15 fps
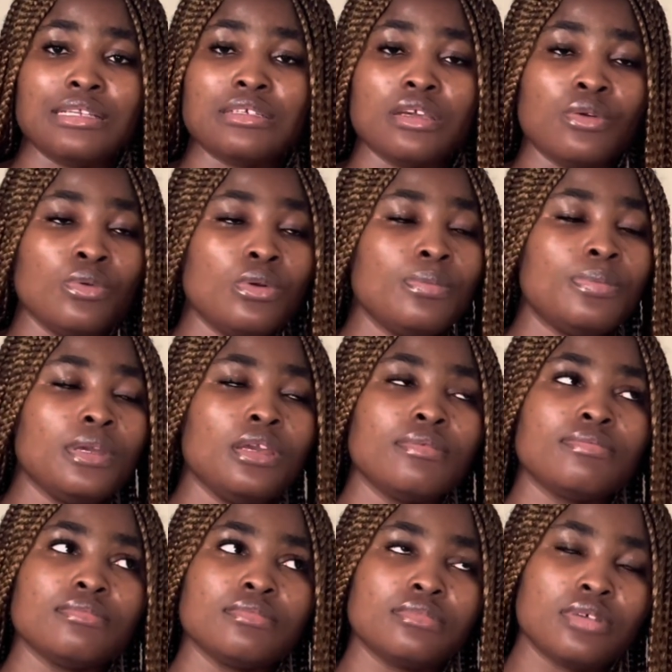it will be
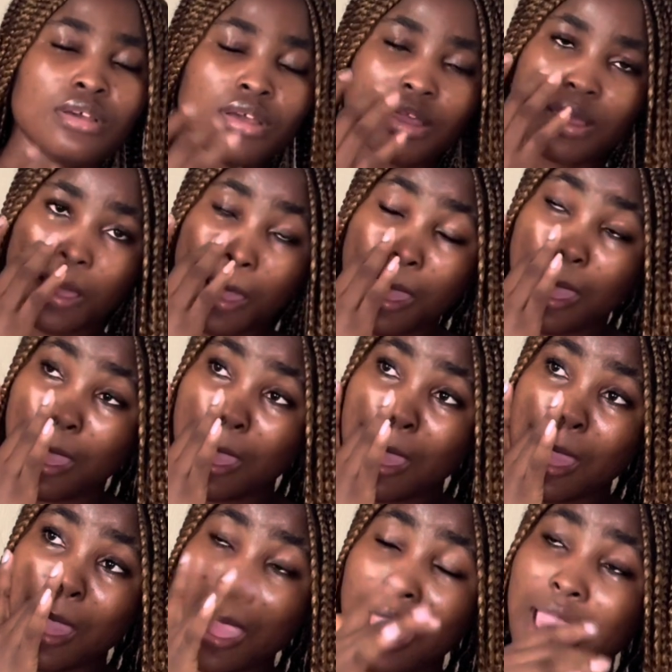difficult.
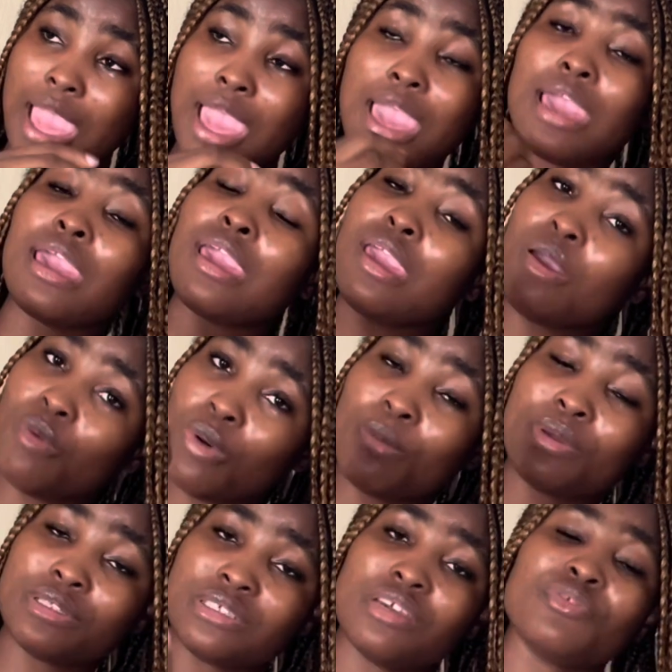It will
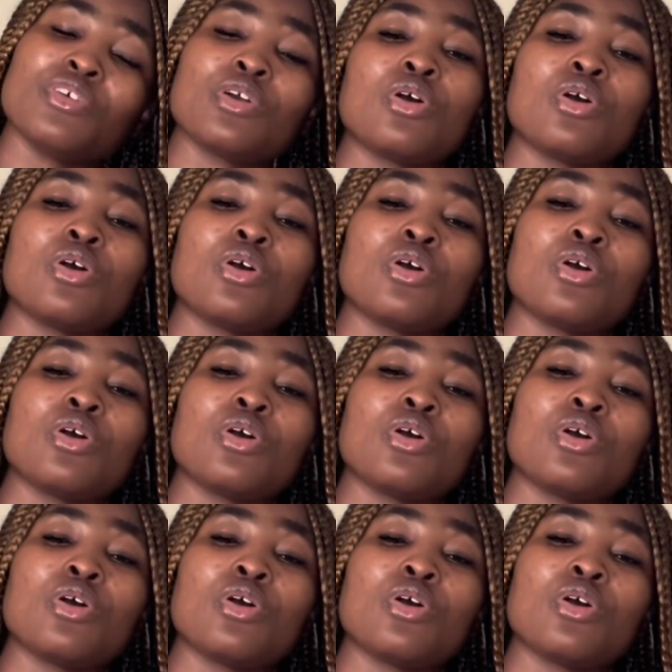be very